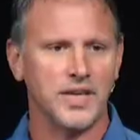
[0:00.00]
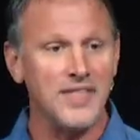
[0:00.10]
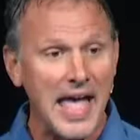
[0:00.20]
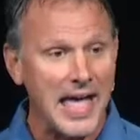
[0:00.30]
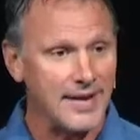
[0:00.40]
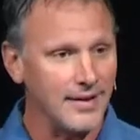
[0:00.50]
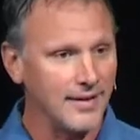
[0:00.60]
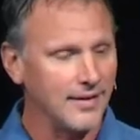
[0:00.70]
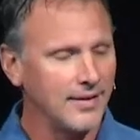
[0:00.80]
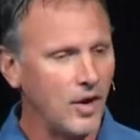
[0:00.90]
And then
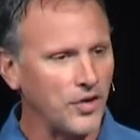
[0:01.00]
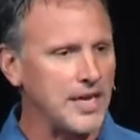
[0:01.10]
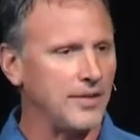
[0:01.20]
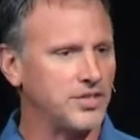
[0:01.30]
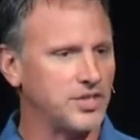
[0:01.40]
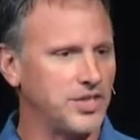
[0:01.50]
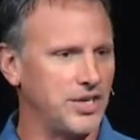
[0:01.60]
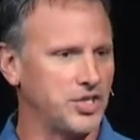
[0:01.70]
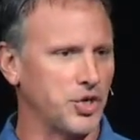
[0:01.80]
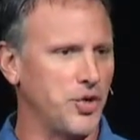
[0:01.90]
archaeologists did
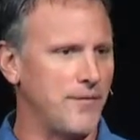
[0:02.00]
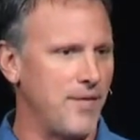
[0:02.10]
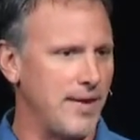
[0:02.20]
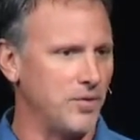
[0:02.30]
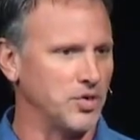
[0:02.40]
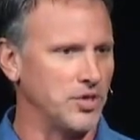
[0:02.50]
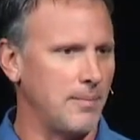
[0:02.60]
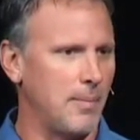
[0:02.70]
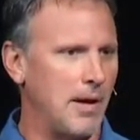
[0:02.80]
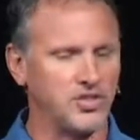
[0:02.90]
us a great favor
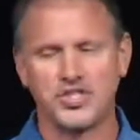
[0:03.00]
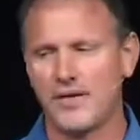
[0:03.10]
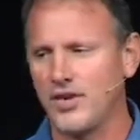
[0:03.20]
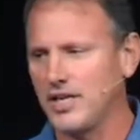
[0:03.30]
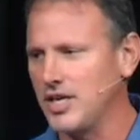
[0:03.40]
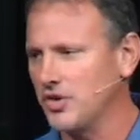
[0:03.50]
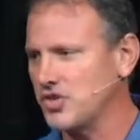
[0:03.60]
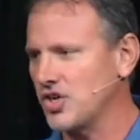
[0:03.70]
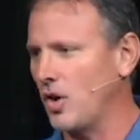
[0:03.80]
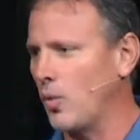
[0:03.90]
some about 70 years
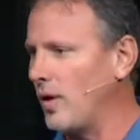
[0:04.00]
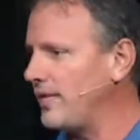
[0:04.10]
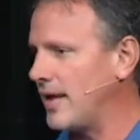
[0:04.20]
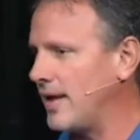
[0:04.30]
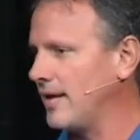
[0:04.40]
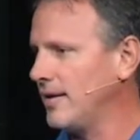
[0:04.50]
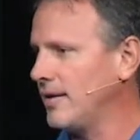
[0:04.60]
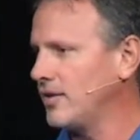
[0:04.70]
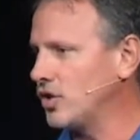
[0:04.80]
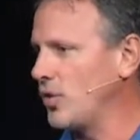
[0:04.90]
ago when they
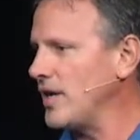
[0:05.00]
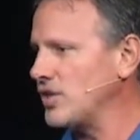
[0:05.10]
the great